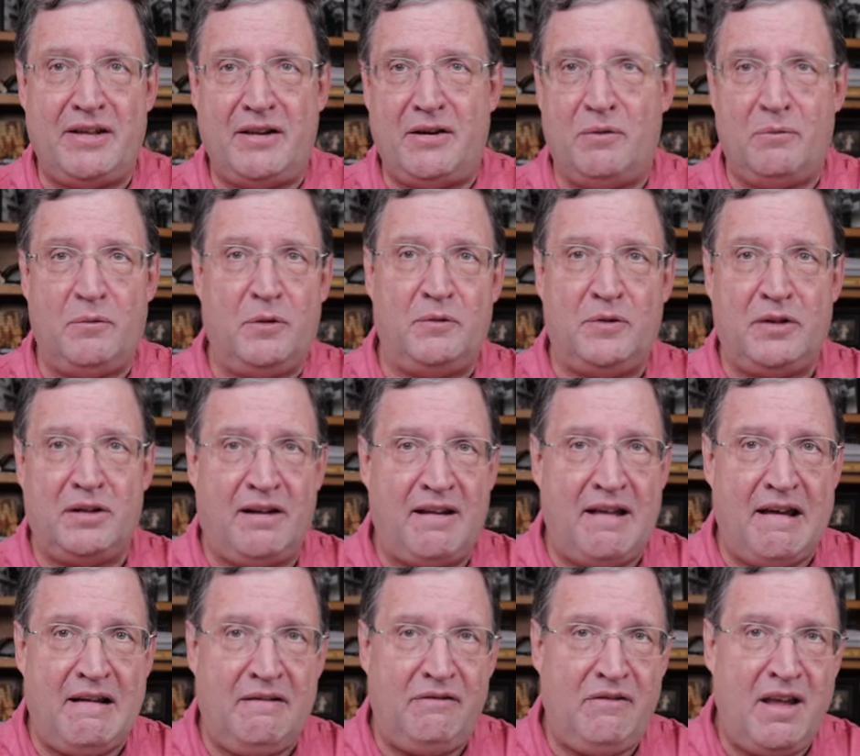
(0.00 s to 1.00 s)
They don't move to the
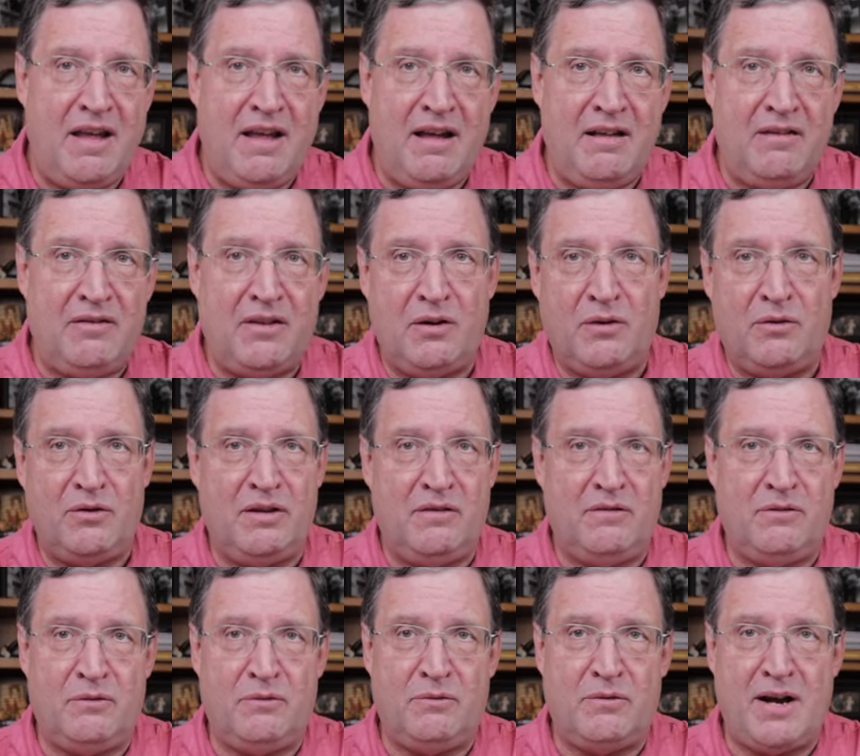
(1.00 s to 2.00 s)
left, they don't leave
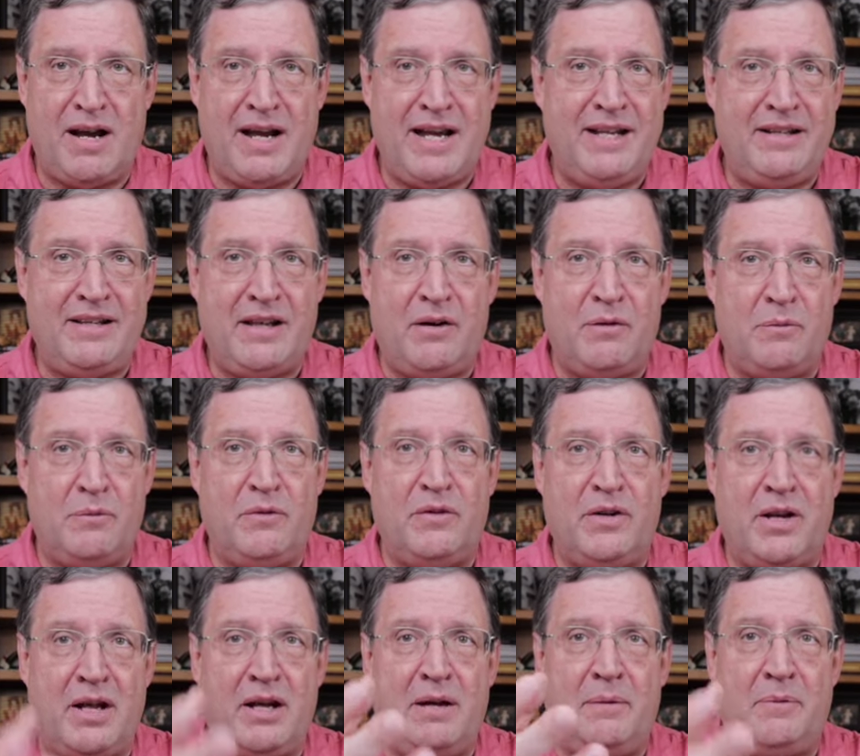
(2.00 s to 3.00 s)
it right, they don't move
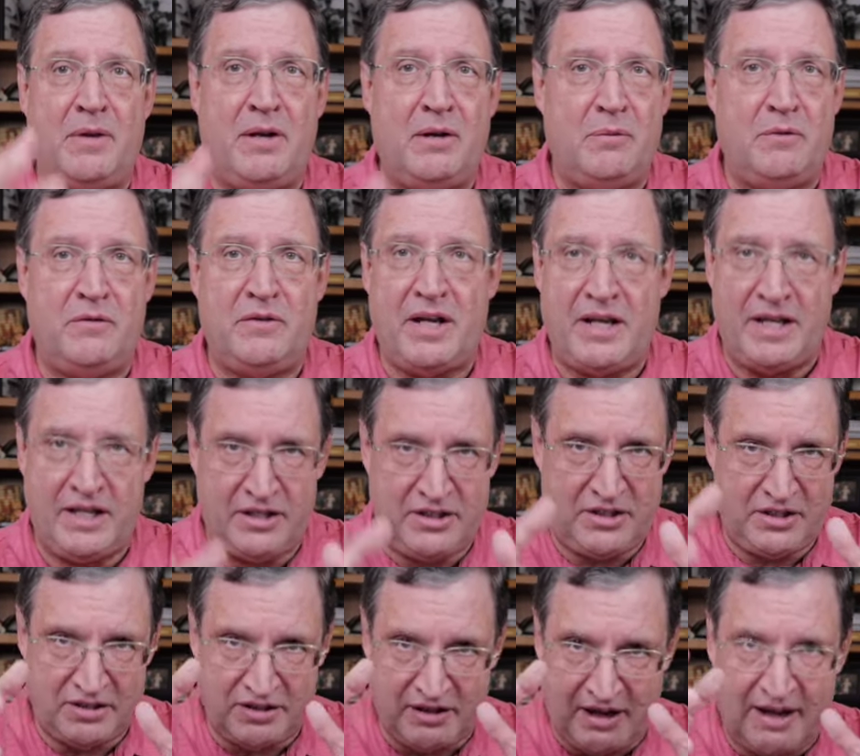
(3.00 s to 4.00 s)
it up, they don't move it down. It's
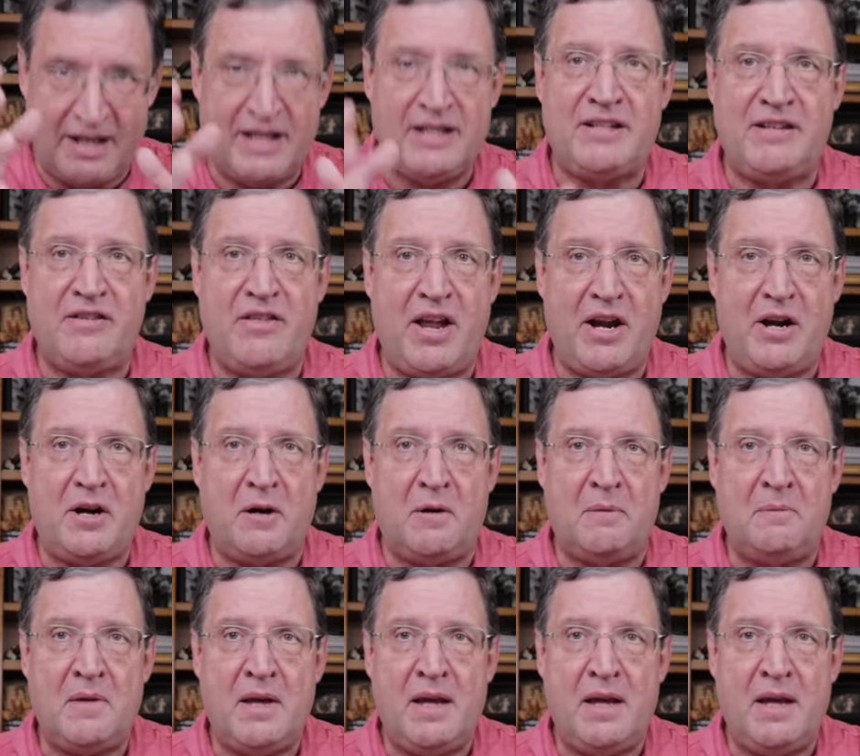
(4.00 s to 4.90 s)
just like it's there.